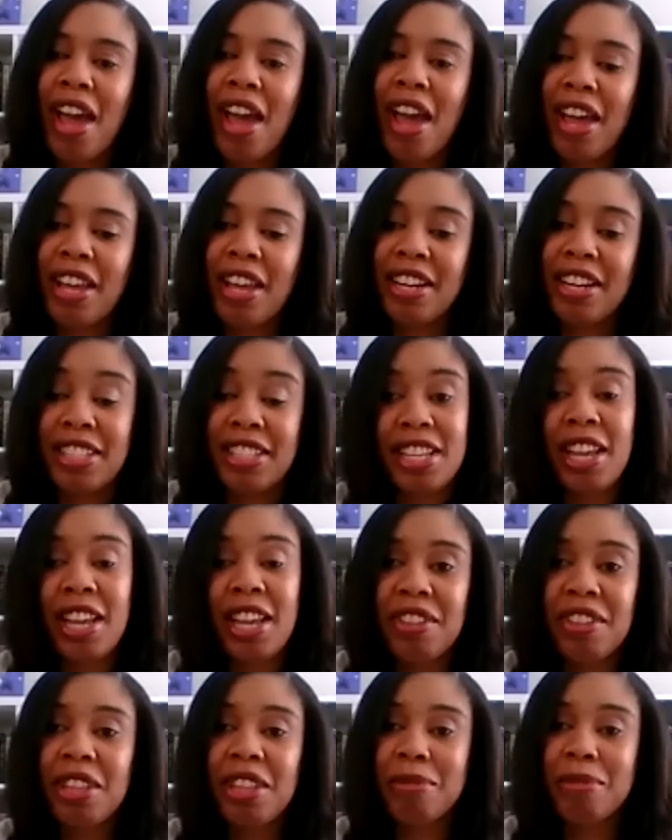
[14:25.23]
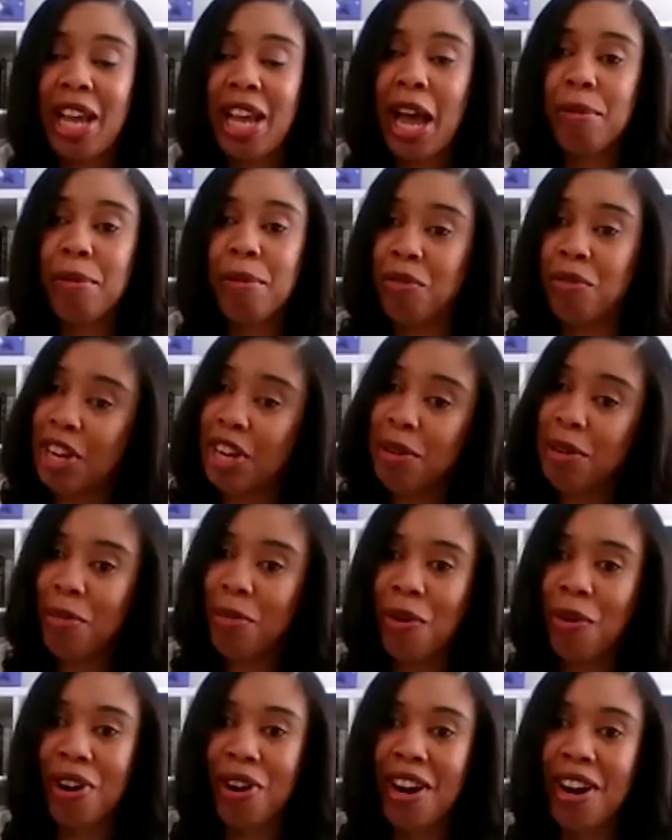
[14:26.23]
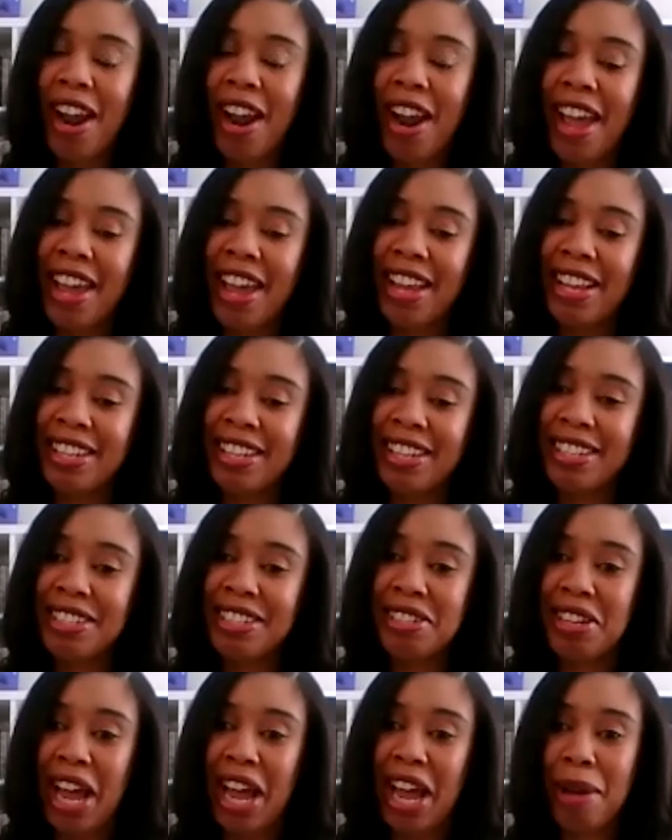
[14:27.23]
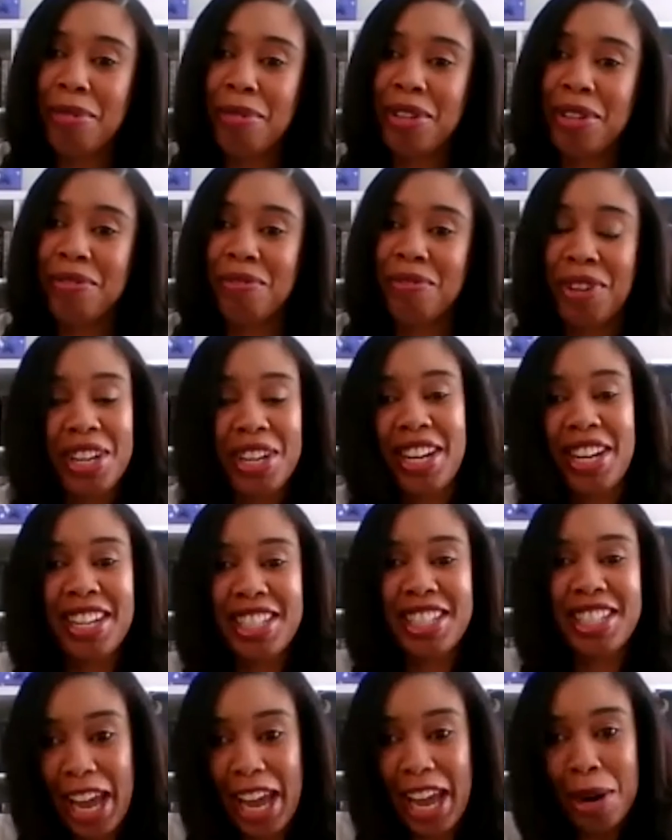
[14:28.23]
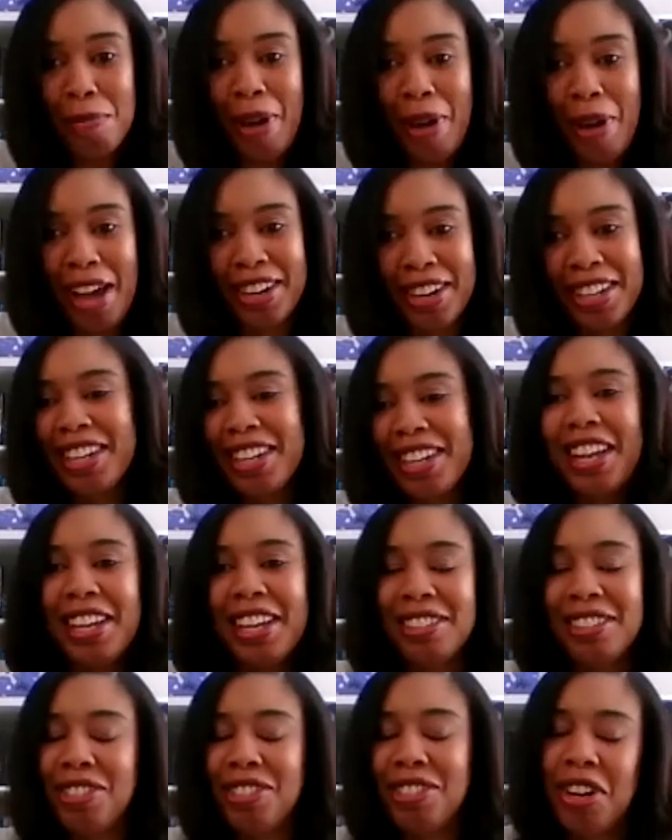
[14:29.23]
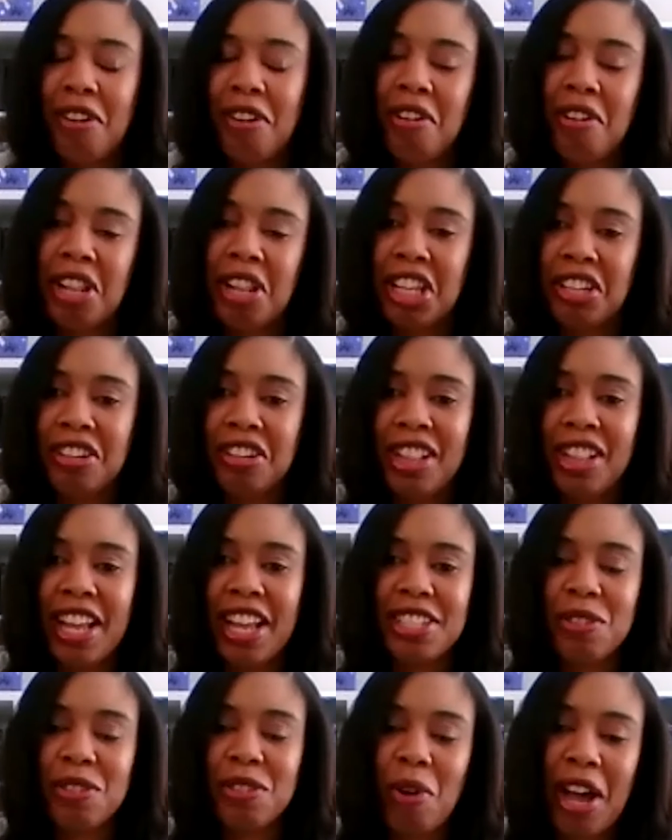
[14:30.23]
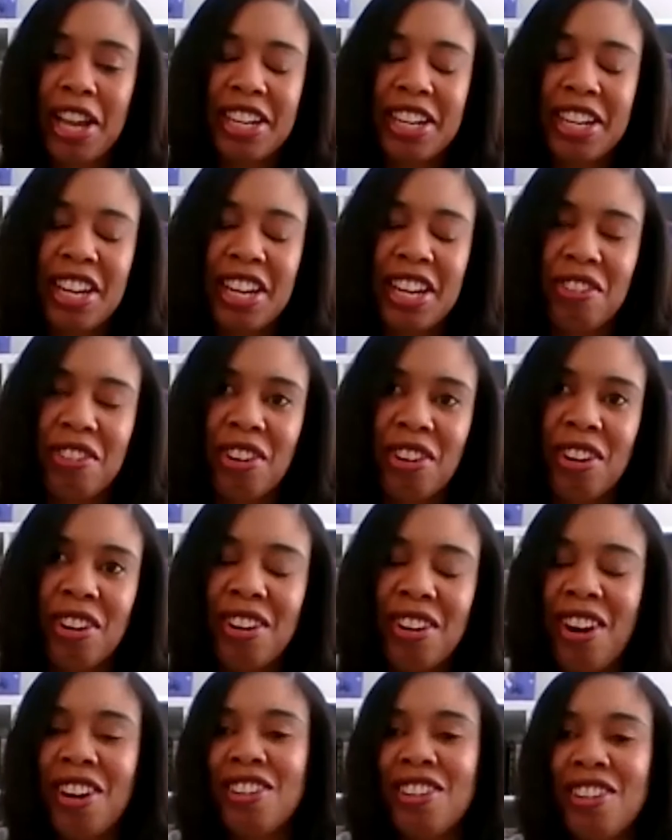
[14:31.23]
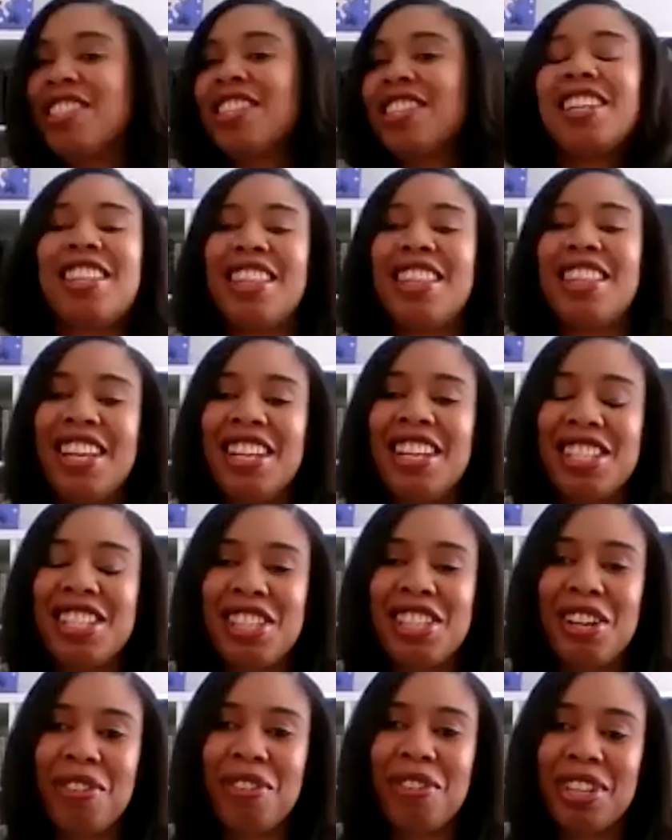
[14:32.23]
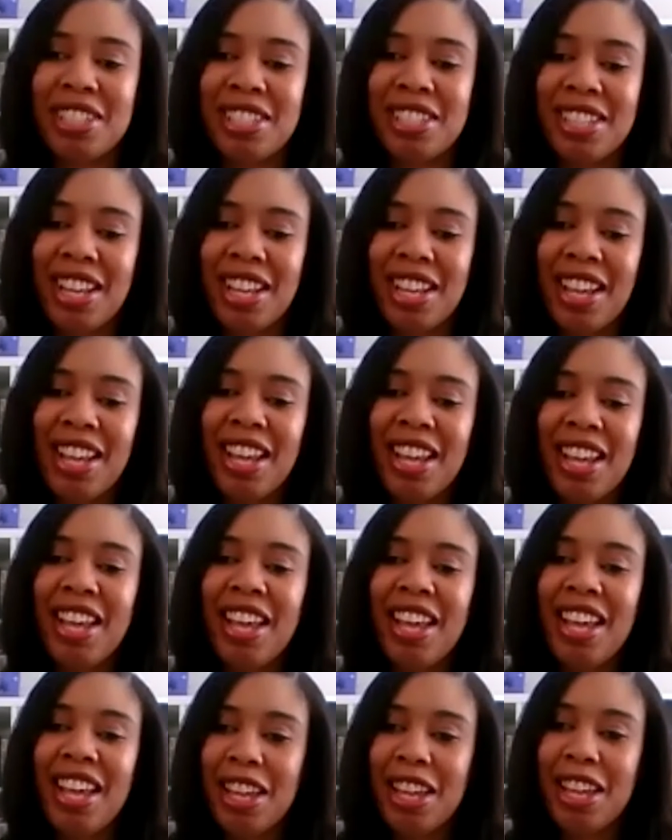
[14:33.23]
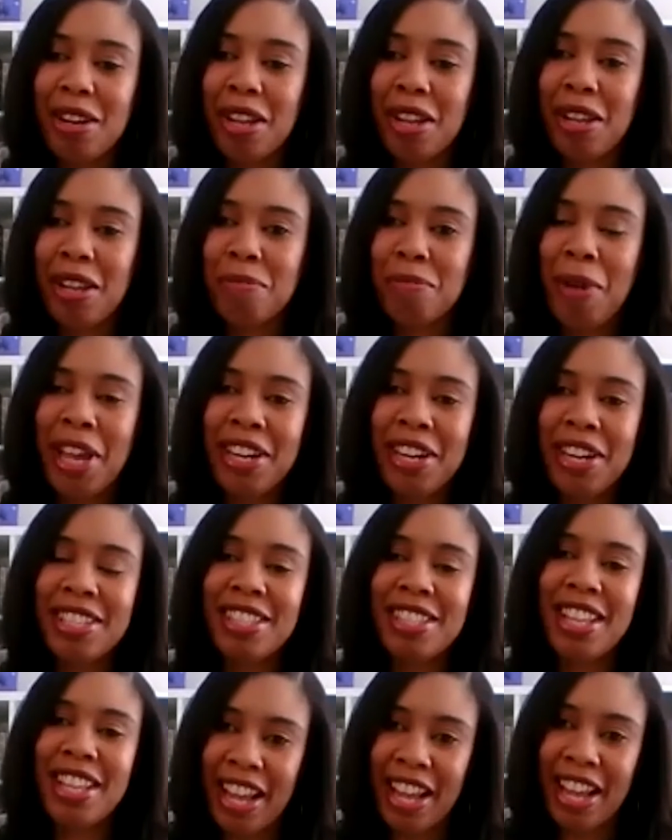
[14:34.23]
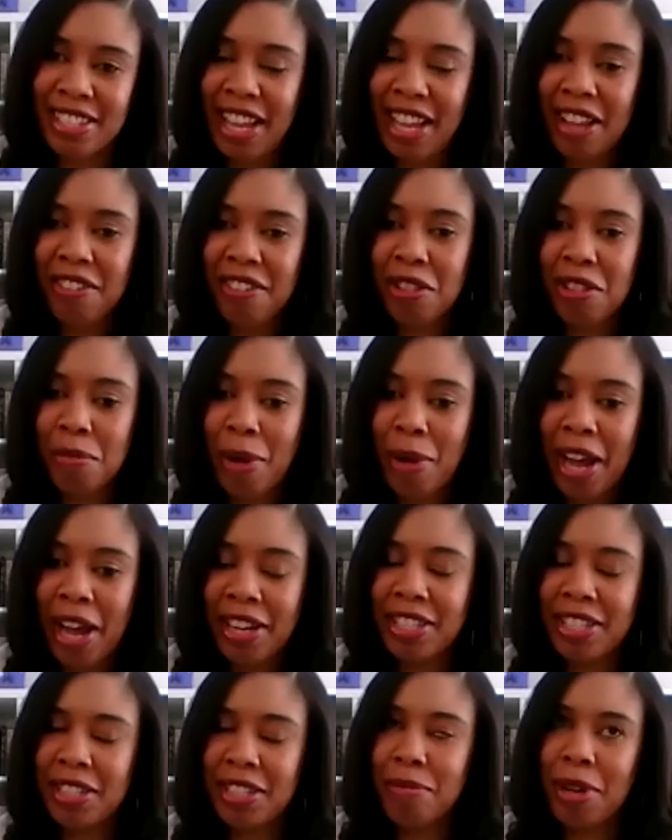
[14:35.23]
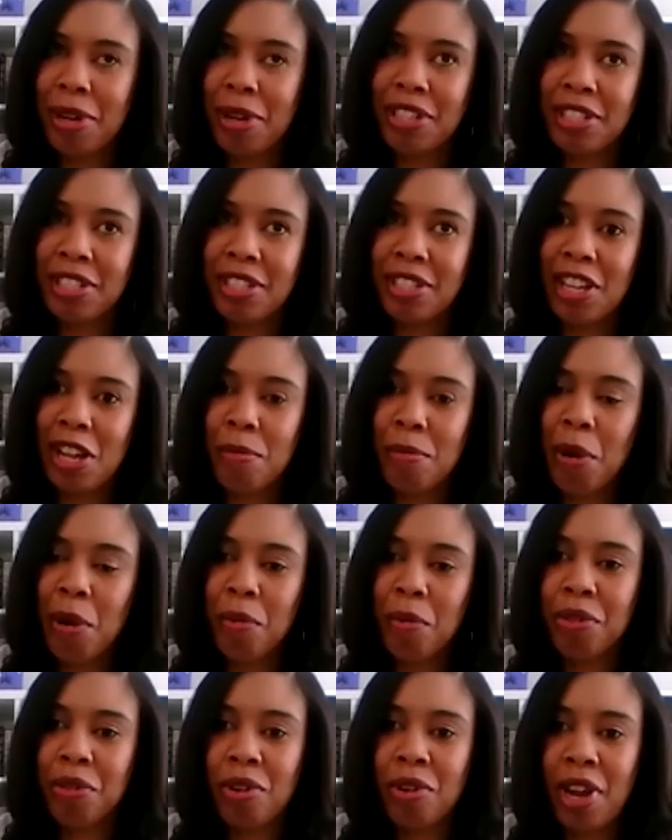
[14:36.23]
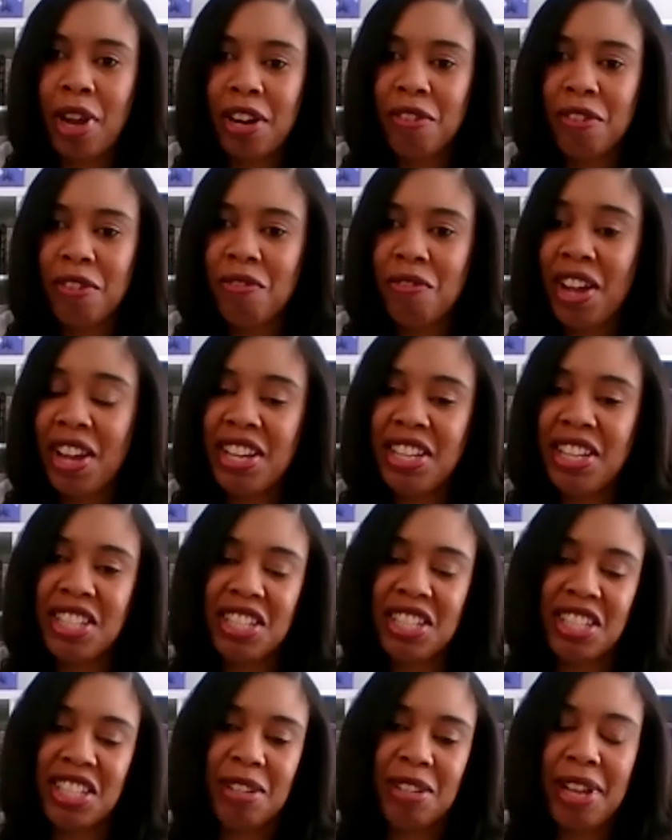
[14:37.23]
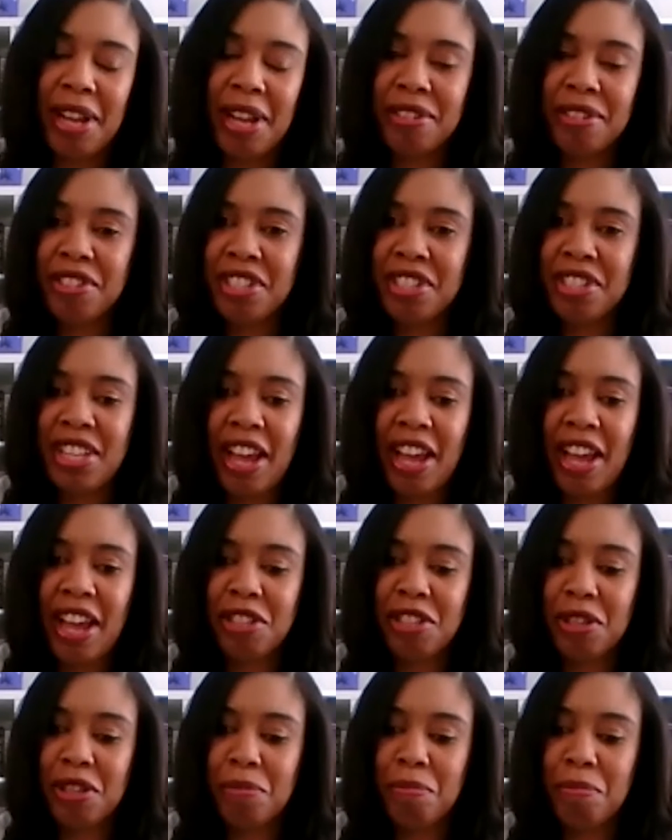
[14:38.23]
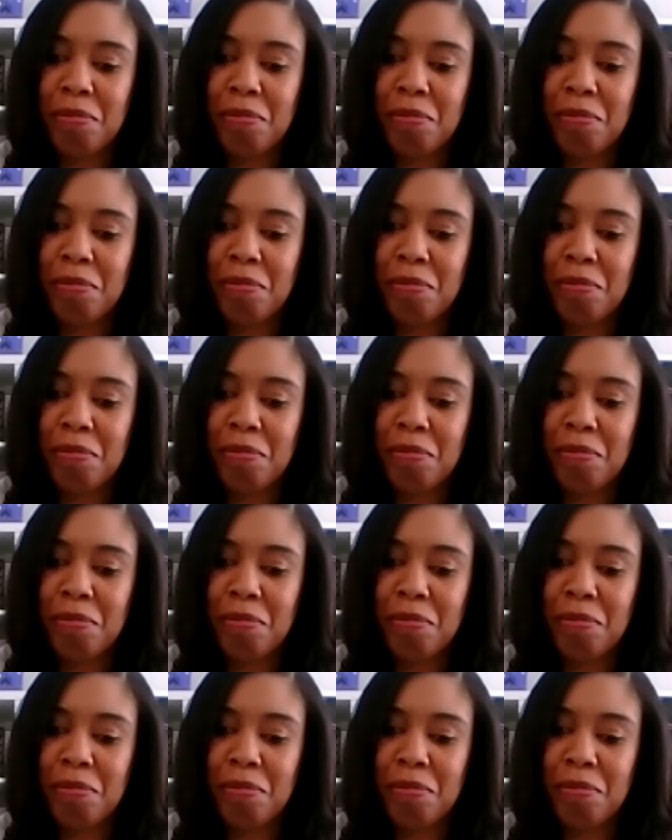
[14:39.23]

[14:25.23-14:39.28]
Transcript: and it's giving them time to read more and time to read and chat about it. And a glass of wine never hurts anything. So it made us think outside of the box. It made us come up with creative ways, and sometimes you just have to